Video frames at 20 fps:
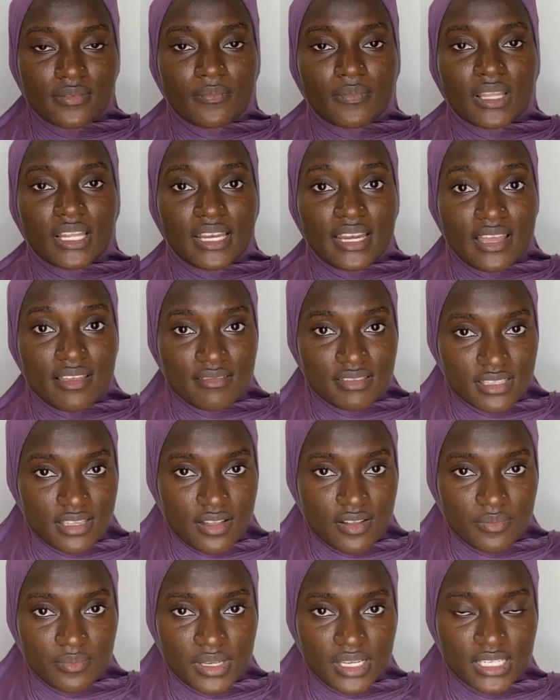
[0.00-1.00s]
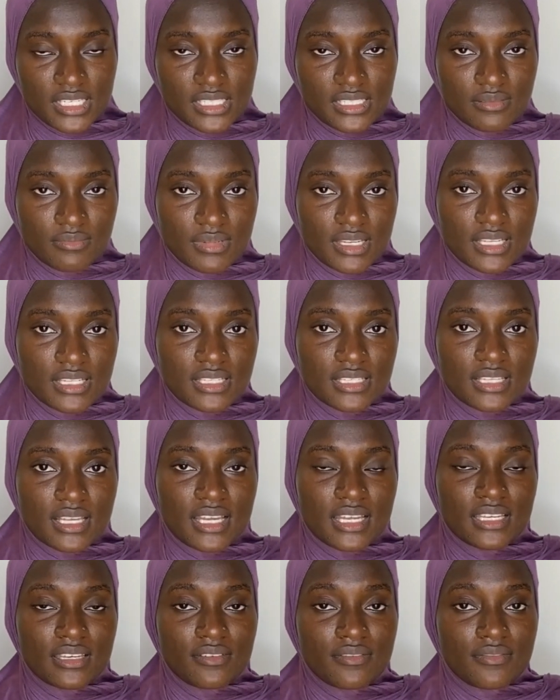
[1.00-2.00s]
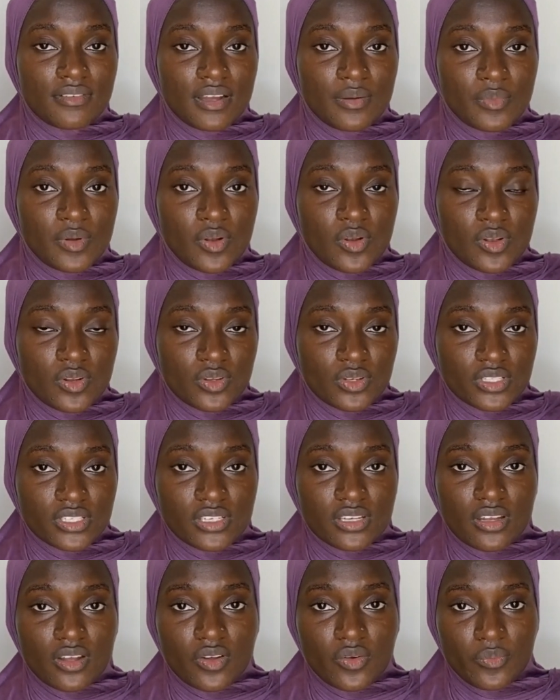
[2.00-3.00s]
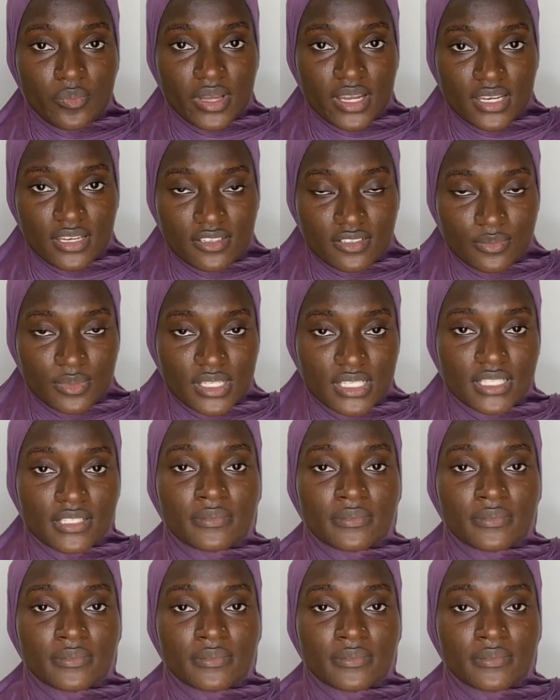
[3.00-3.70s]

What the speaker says: lifestyle management and the pharmacological management.